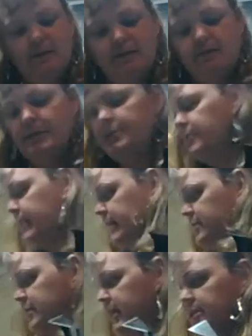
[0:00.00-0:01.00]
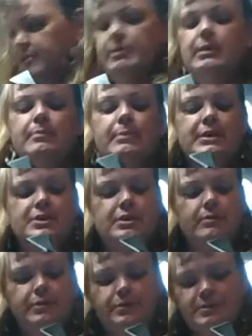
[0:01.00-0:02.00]
So we're going to do that side. So we're going to make
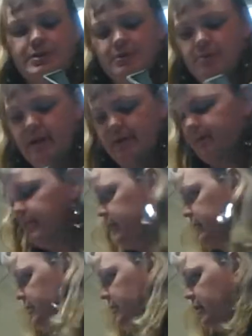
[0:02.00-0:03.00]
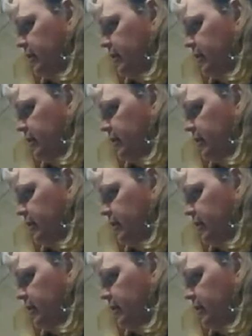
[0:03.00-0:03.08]
sure we do this as a reference.